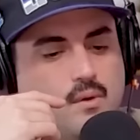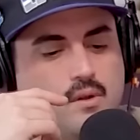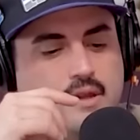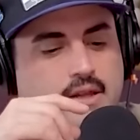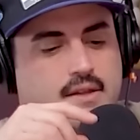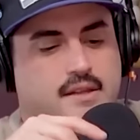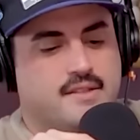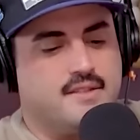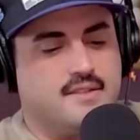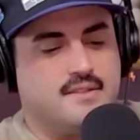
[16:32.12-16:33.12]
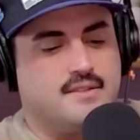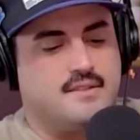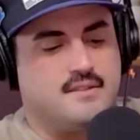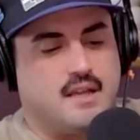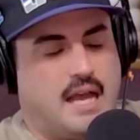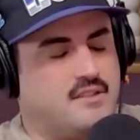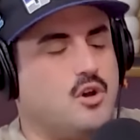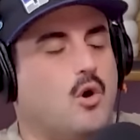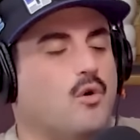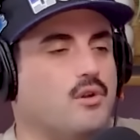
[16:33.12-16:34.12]
This is I
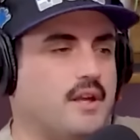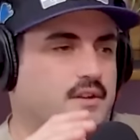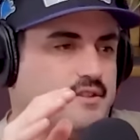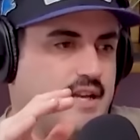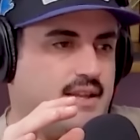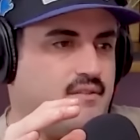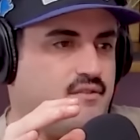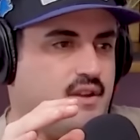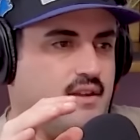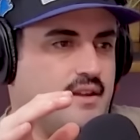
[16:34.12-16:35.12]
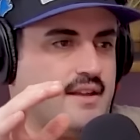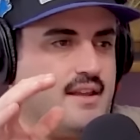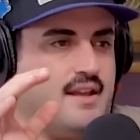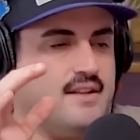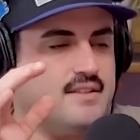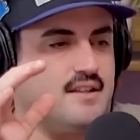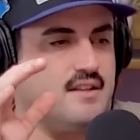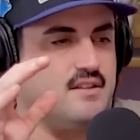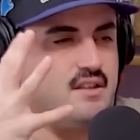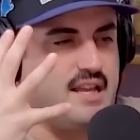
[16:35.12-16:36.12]
totally understand that feeling. It is
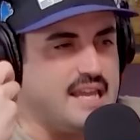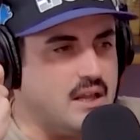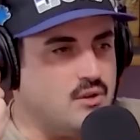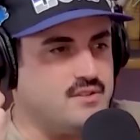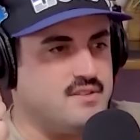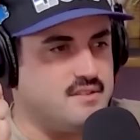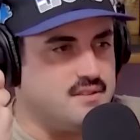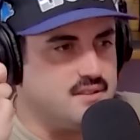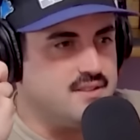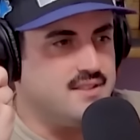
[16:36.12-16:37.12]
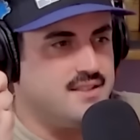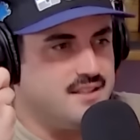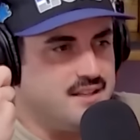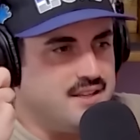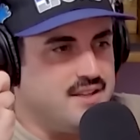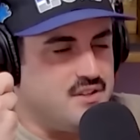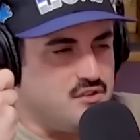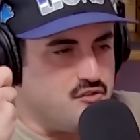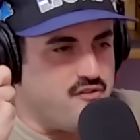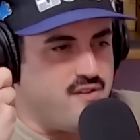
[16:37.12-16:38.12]
the guilt. Yes.
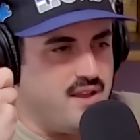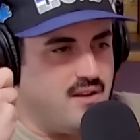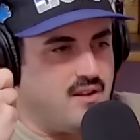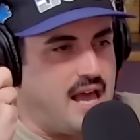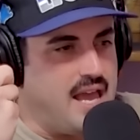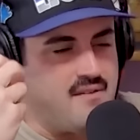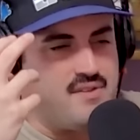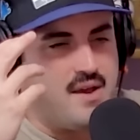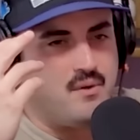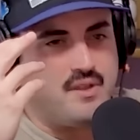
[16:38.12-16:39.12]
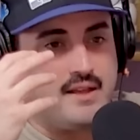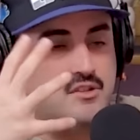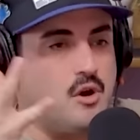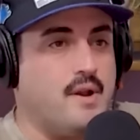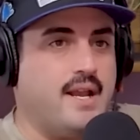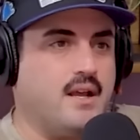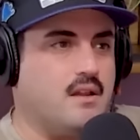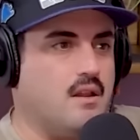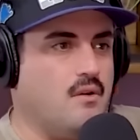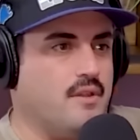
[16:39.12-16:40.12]
You feel. I have that with like donating
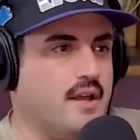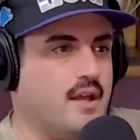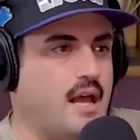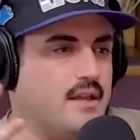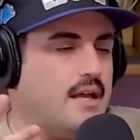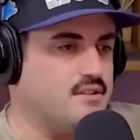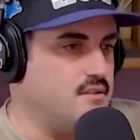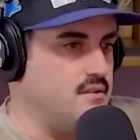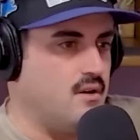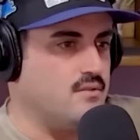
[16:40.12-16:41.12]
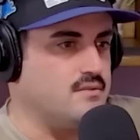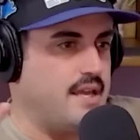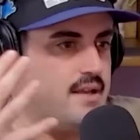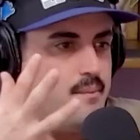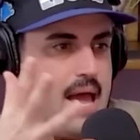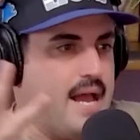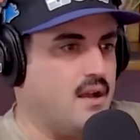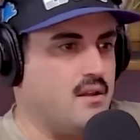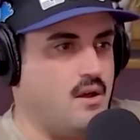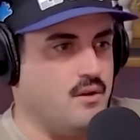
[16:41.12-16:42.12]
clothing. I I you know, take a bag of
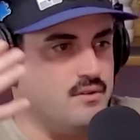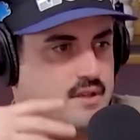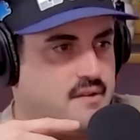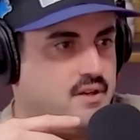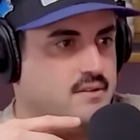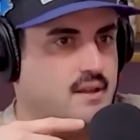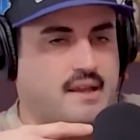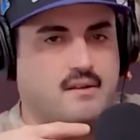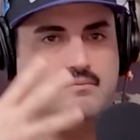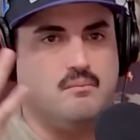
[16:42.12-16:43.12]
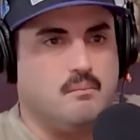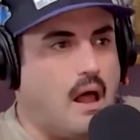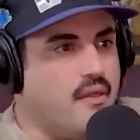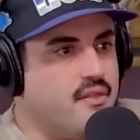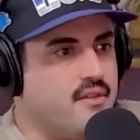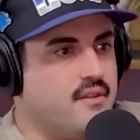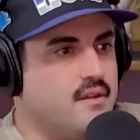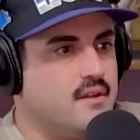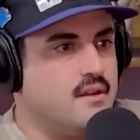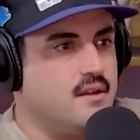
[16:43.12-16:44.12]
clothes every like month.
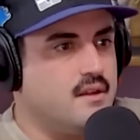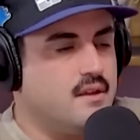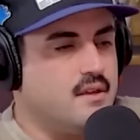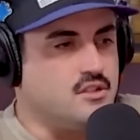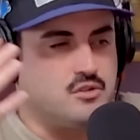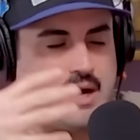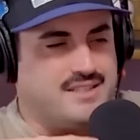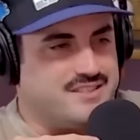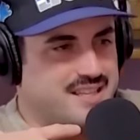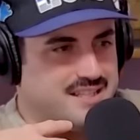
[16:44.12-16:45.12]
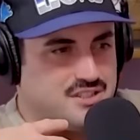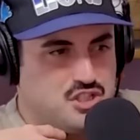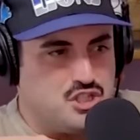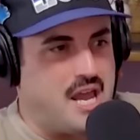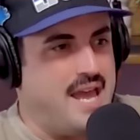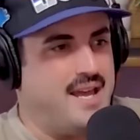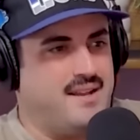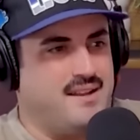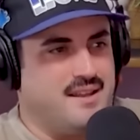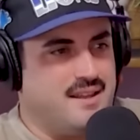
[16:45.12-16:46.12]
Mm -hmm. To try and just like yeah, shed, just
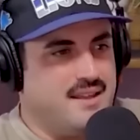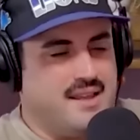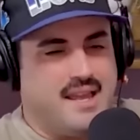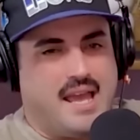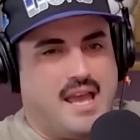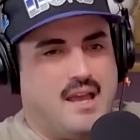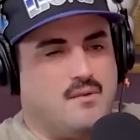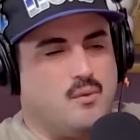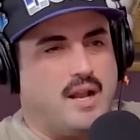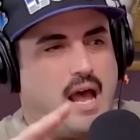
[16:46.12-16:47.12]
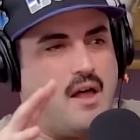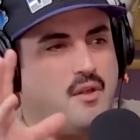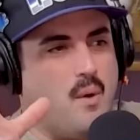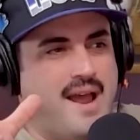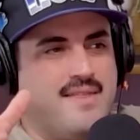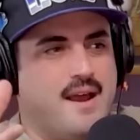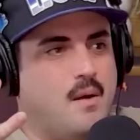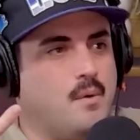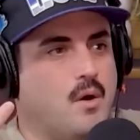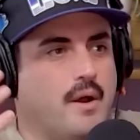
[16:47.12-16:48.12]
get rid of stuff. And when on the way there,
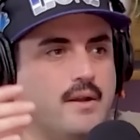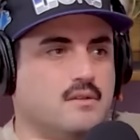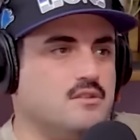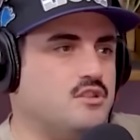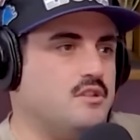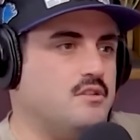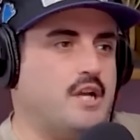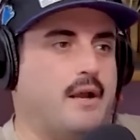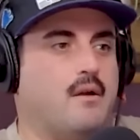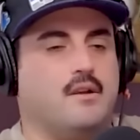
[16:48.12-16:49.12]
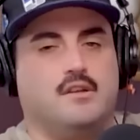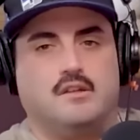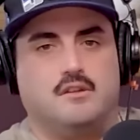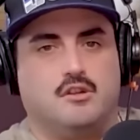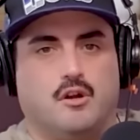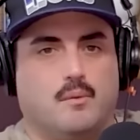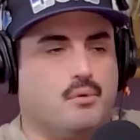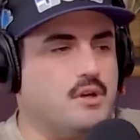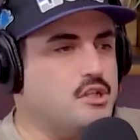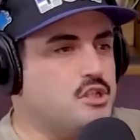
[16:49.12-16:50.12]
I'm going, Jared, you, you don't
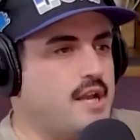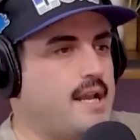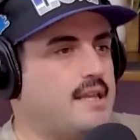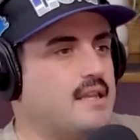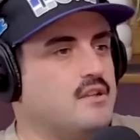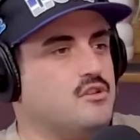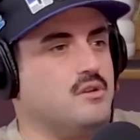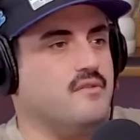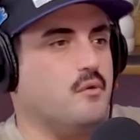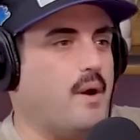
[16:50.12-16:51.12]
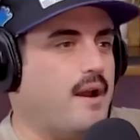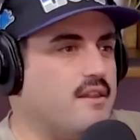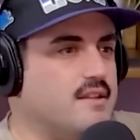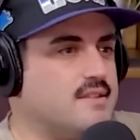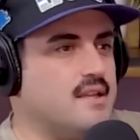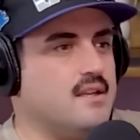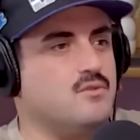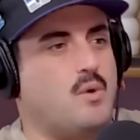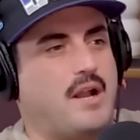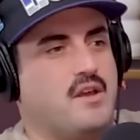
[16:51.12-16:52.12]
appreciate anything. Do you even wear these things?
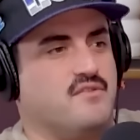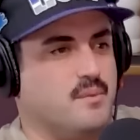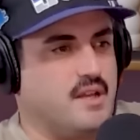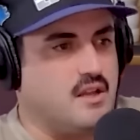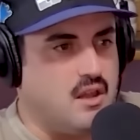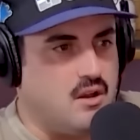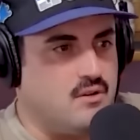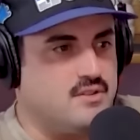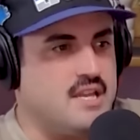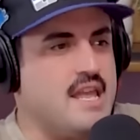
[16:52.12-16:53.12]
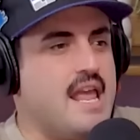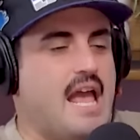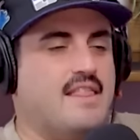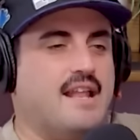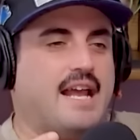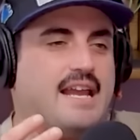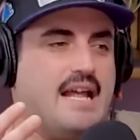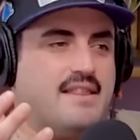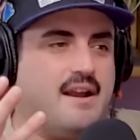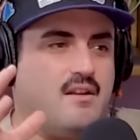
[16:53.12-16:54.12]
Why do you have so many clothes? Right. And then I
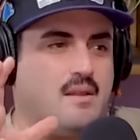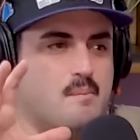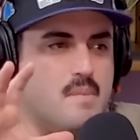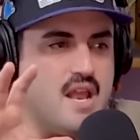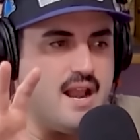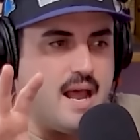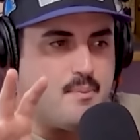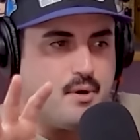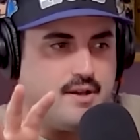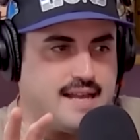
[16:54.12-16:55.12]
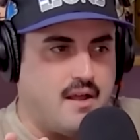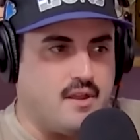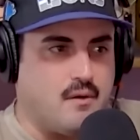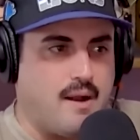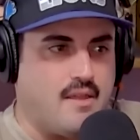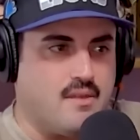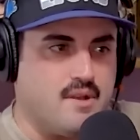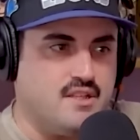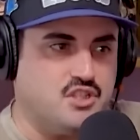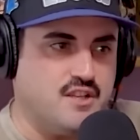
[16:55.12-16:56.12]
get there, and the minute I put it down on the ground, the
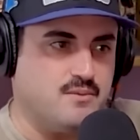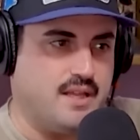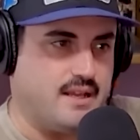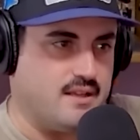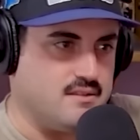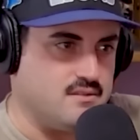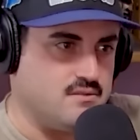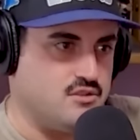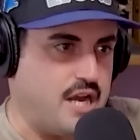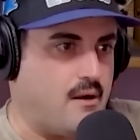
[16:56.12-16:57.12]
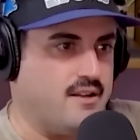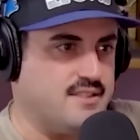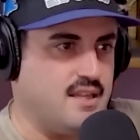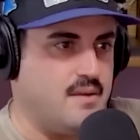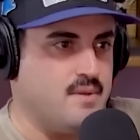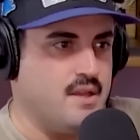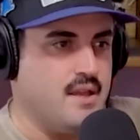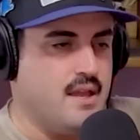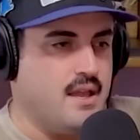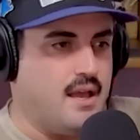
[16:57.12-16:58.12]
minute she gives me like a charity slip,
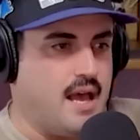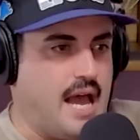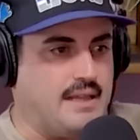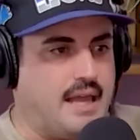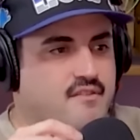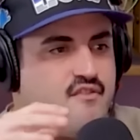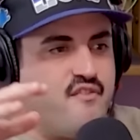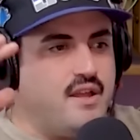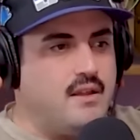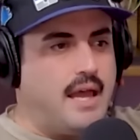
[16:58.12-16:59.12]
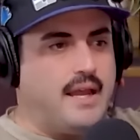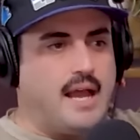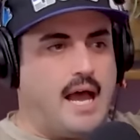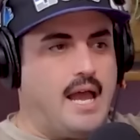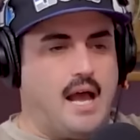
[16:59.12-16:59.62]
yeah. I like feel like I